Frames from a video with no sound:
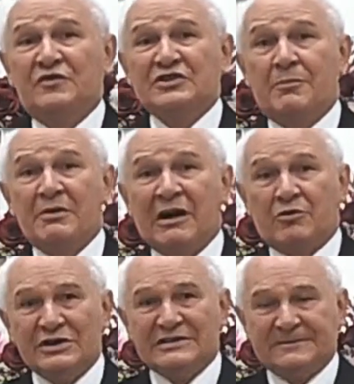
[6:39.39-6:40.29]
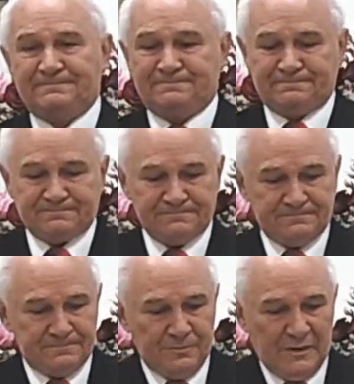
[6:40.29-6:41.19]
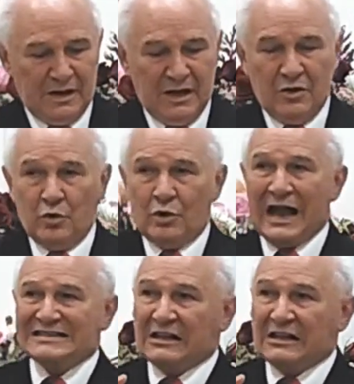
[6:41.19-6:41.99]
"That's what I'm going to pray about, pre preach about."